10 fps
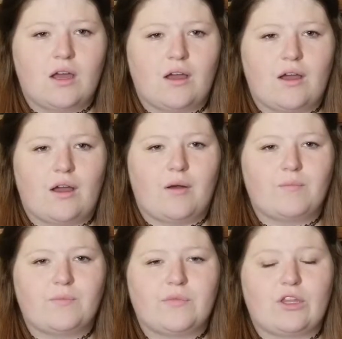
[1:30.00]

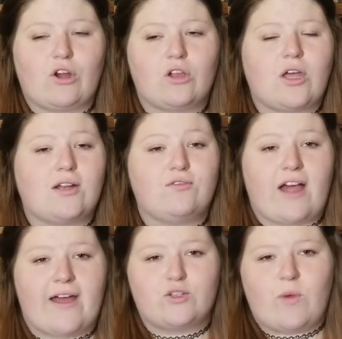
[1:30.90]
There are a lot of
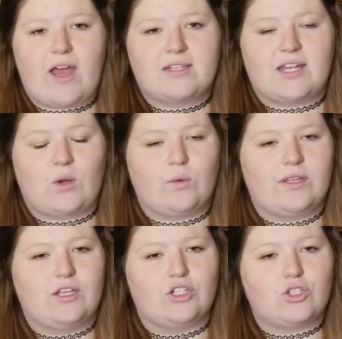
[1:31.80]
flashbacks, and I
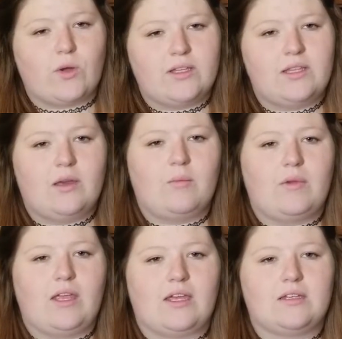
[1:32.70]
really enjoyed them,
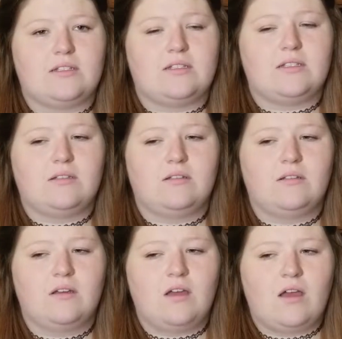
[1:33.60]
and
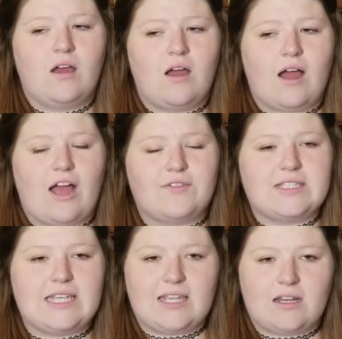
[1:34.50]
I've
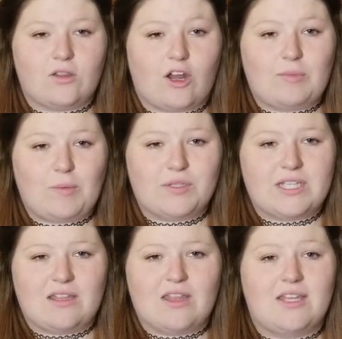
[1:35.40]
seen a lot of people
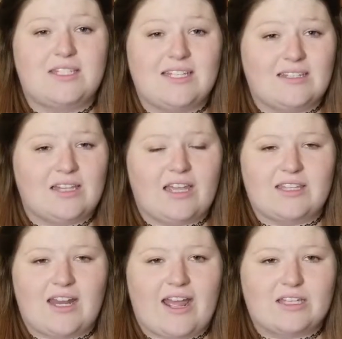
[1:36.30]
say that they didn't like
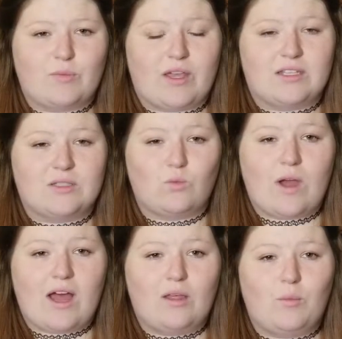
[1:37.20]
that aspect as
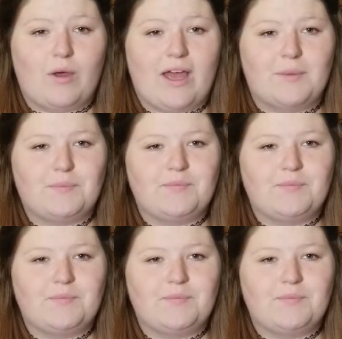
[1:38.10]
well, but